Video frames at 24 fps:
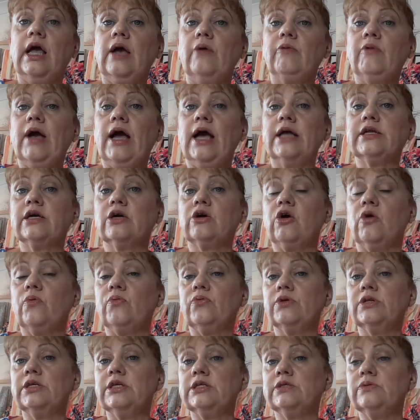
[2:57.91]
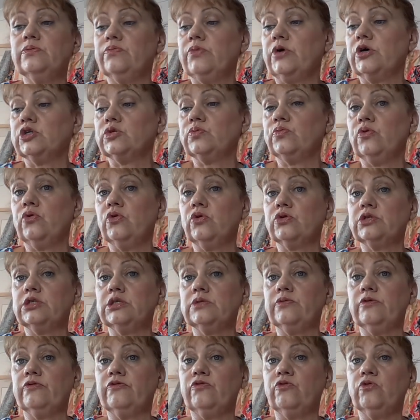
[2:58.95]
We had a couple of these in
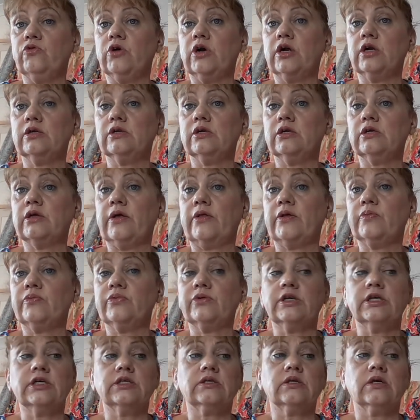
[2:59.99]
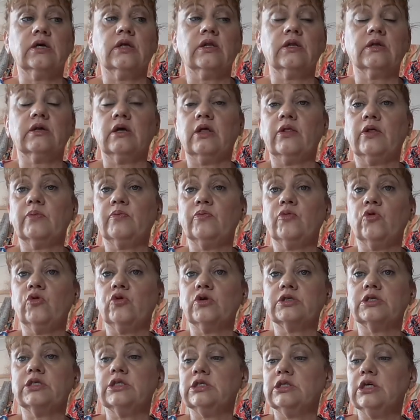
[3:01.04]
Birchboxes before, in other
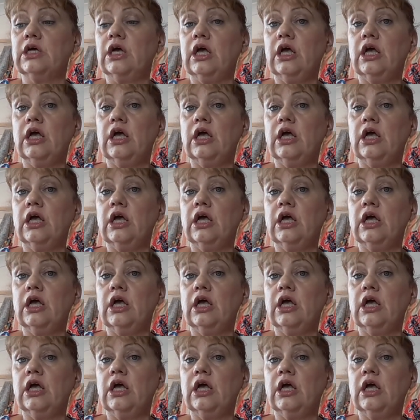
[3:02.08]
boxes.